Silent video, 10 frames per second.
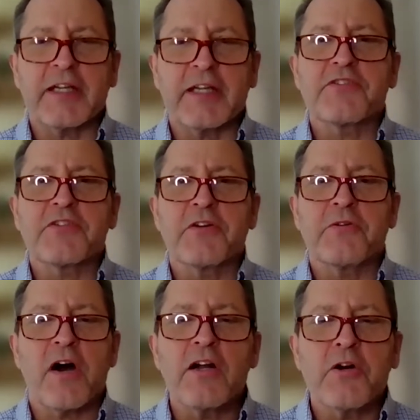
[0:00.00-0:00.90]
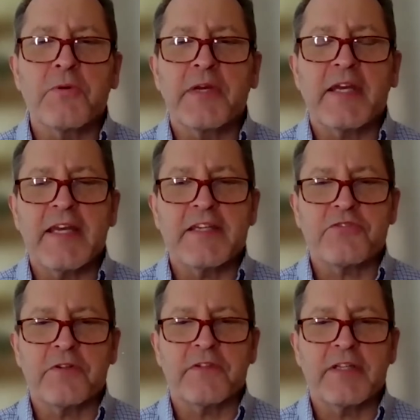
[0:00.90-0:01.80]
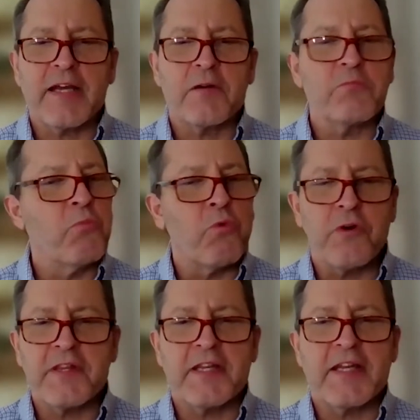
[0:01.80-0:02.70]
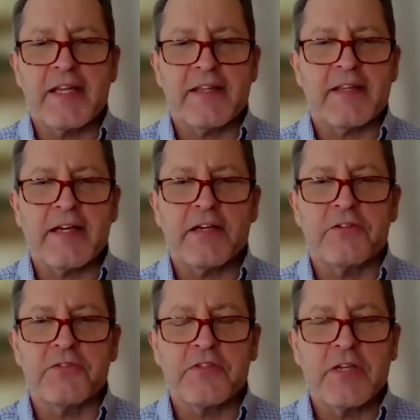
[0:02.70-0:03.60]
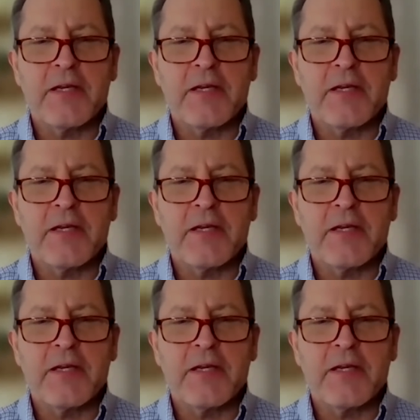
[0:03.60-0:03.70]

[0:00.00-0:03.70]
And so our OEE is driven down more than anything else